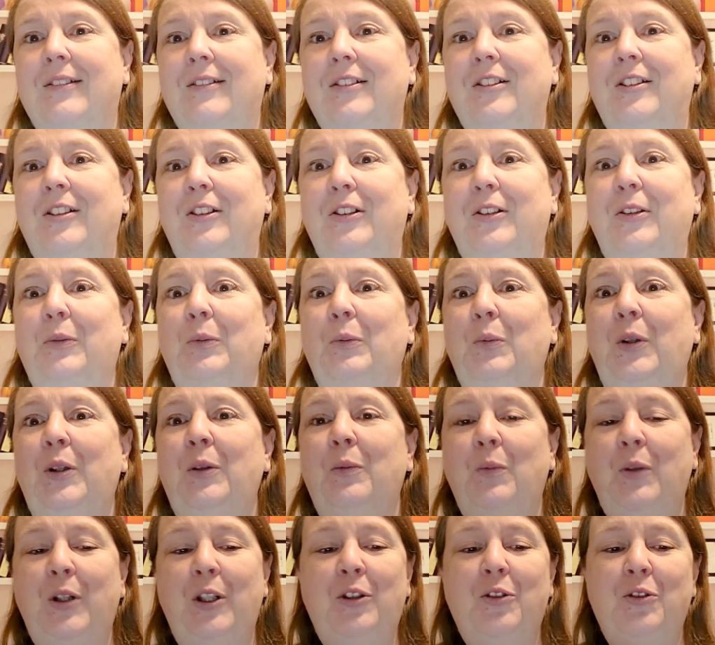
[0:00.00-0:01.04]
You know,
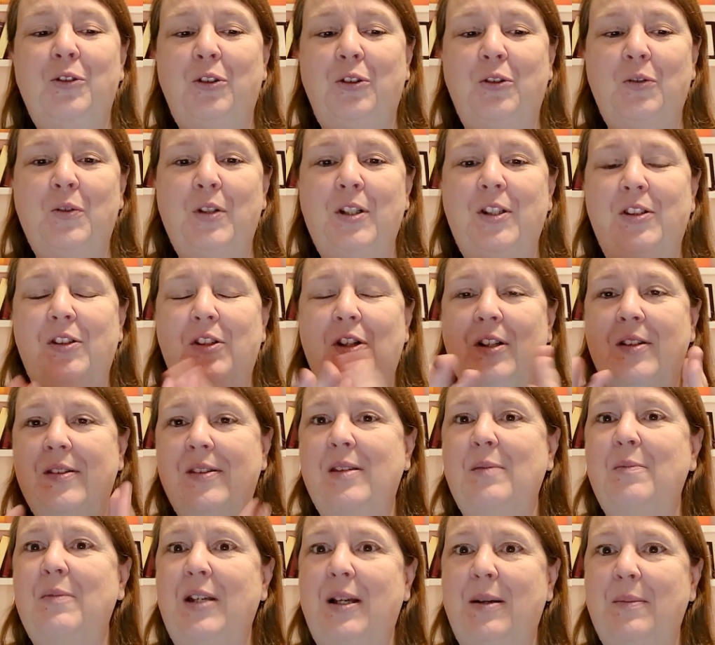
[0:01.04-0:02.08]
when, when your story starts,
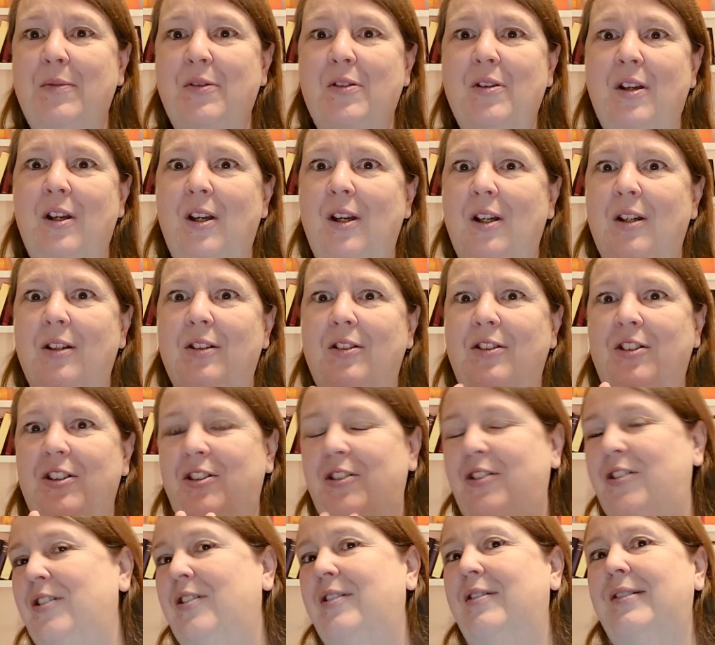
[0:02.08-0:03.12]
sometimes
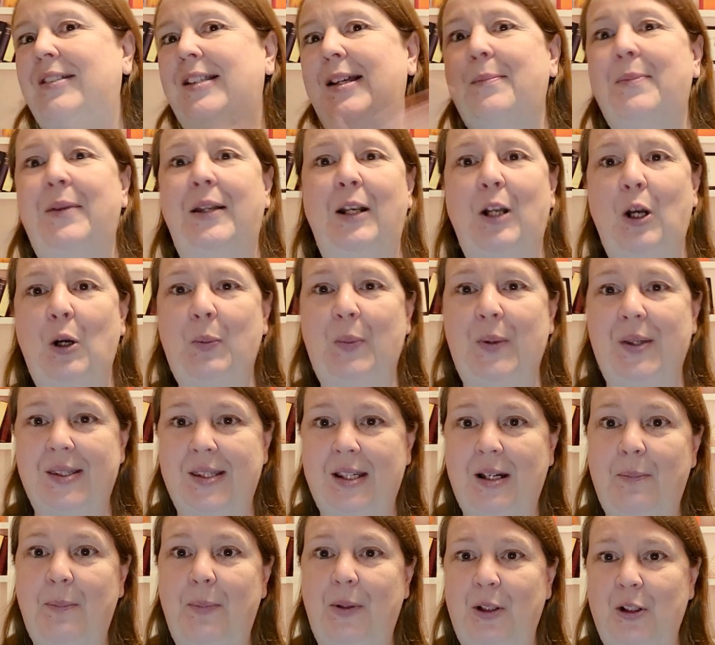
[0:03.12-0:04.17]
just something opens
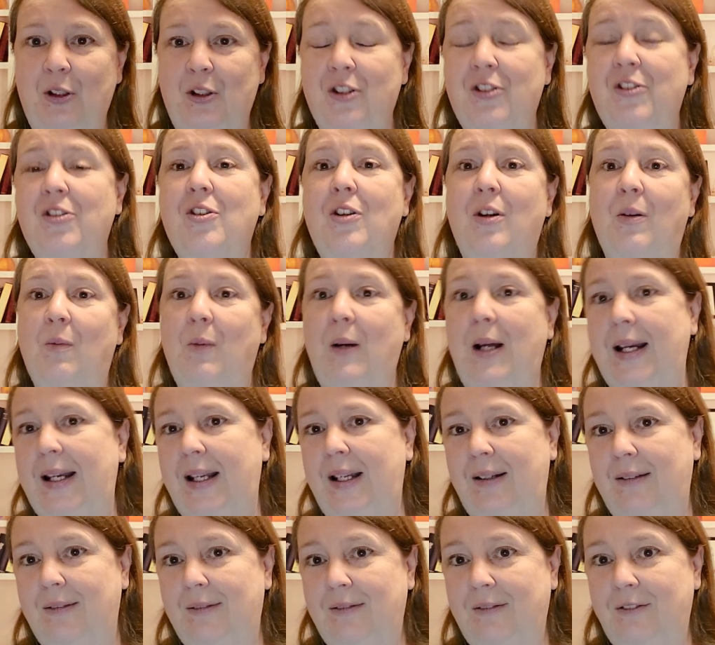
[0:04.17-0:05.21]
up and you just start
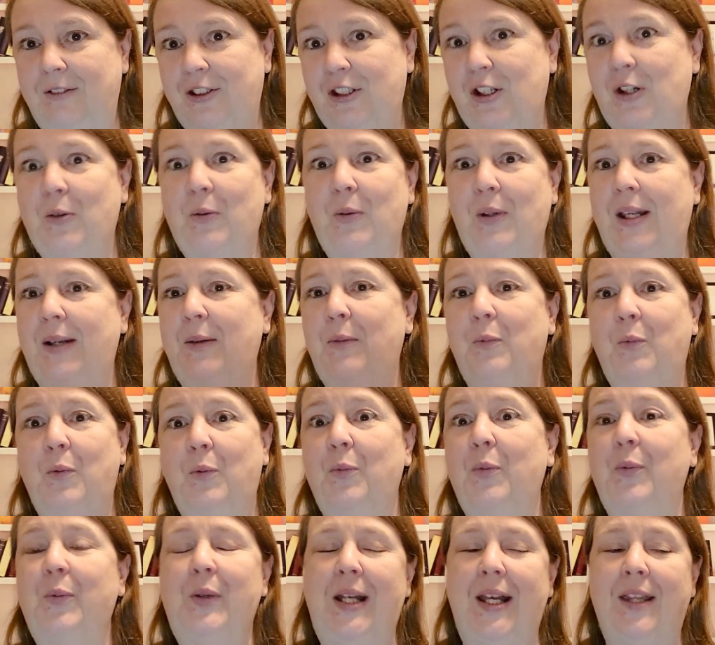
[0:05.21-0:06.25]
writing. So, like
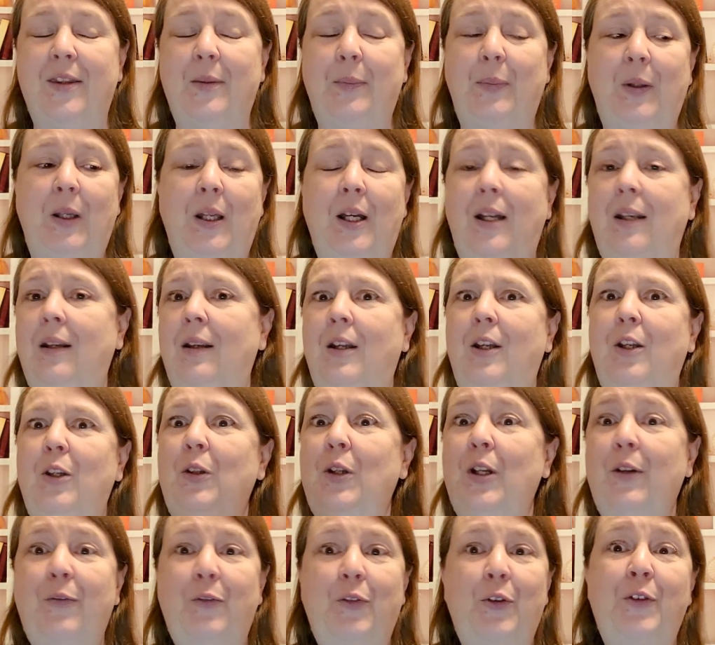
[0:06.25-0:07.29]
when we had the plot,
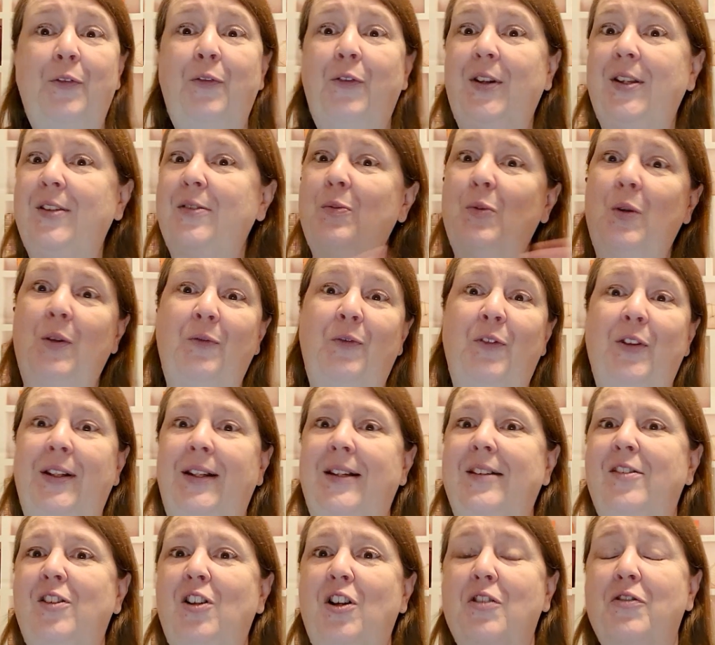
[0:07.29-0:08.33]
you have three friends and one friend
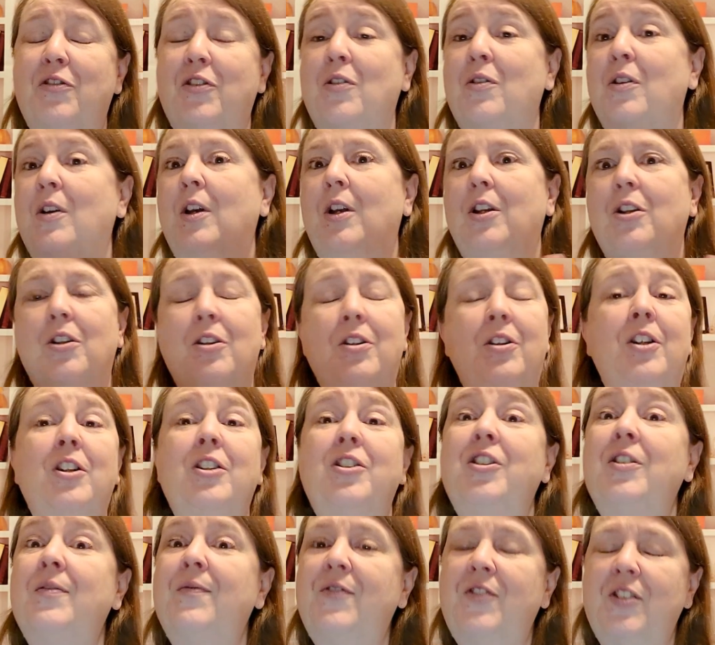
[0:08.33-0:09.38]
gets hurt. So, you
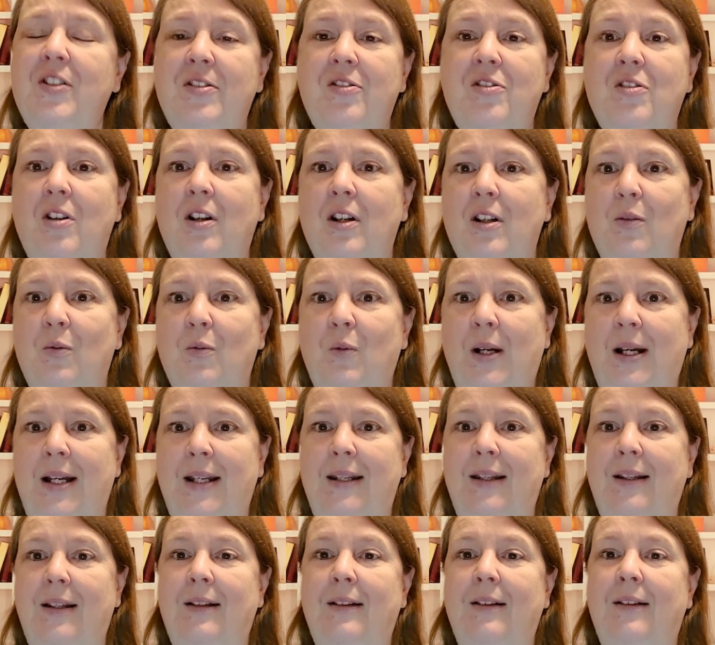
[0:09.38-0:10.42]
could have just started
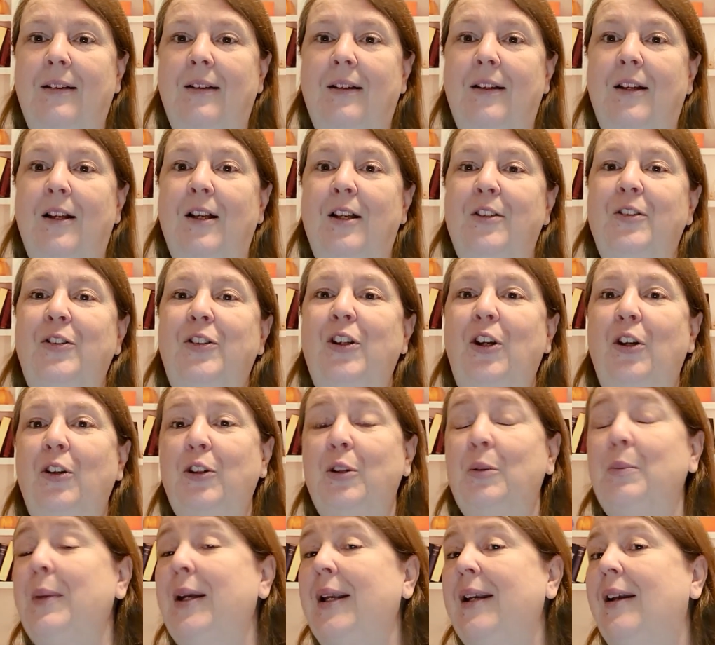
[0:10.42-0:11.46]
writing. So,
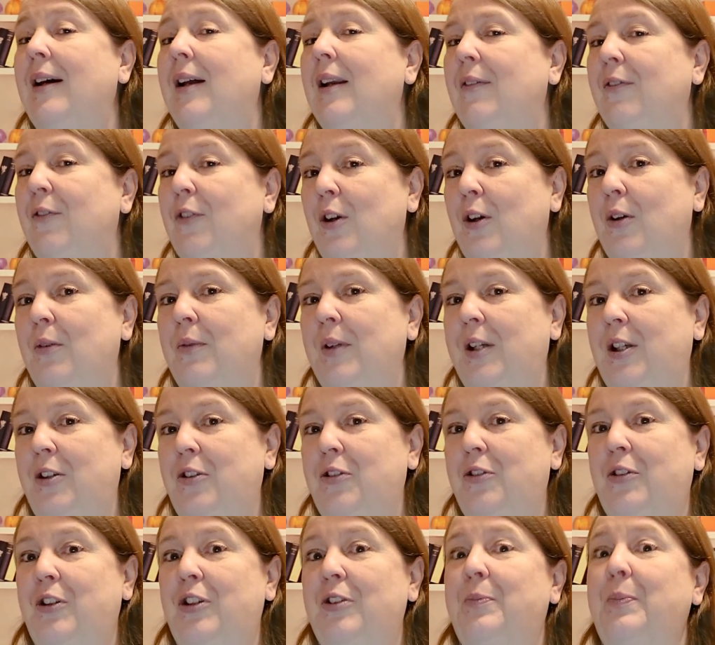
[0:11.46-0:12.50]
you may not have known the
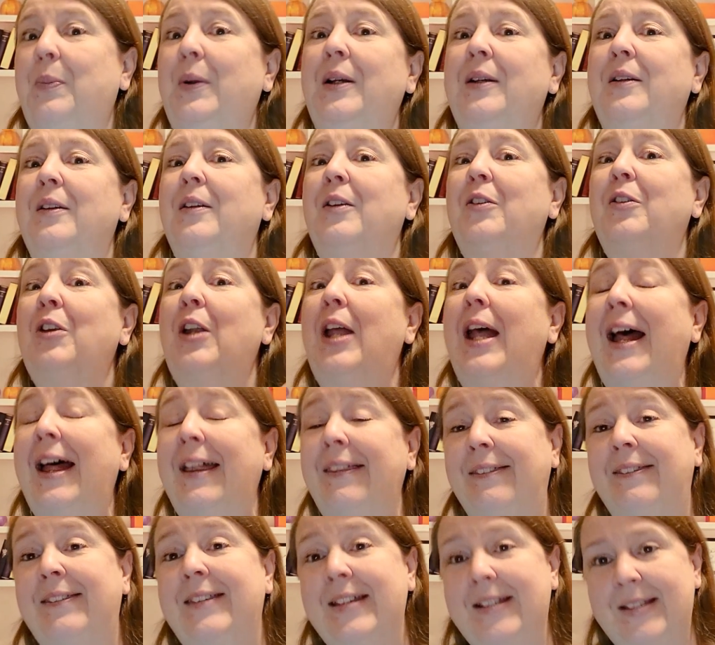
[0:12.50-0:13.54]
histories. But
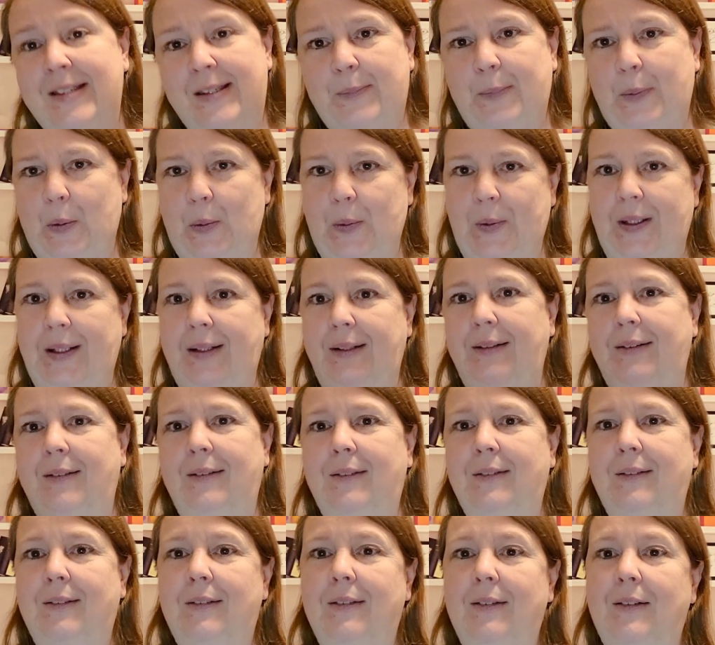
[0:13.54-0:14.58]
at this point,
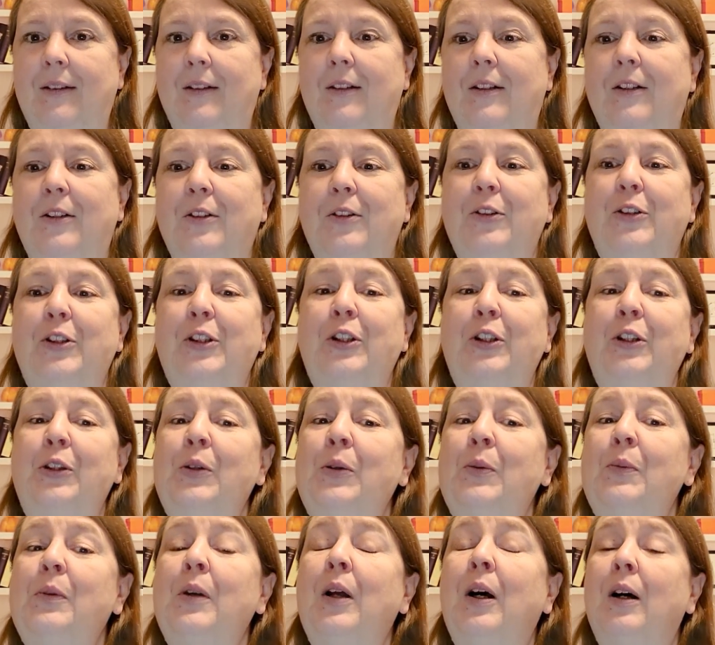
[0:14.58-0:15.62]
do
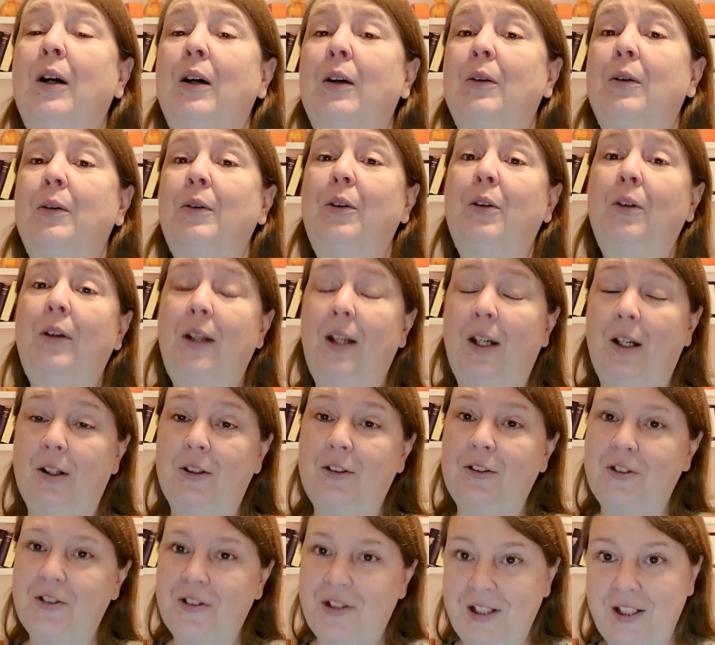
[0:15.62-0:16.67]
you know your
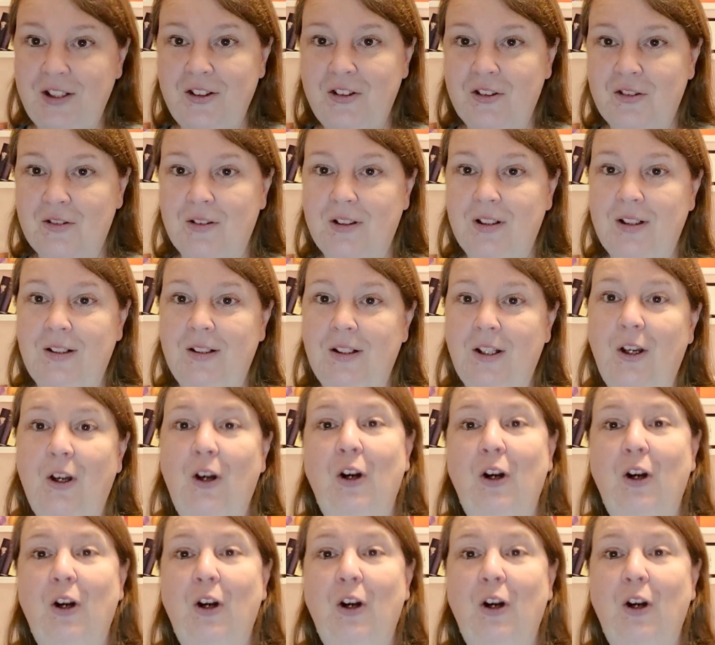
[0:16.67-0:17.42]
character's history?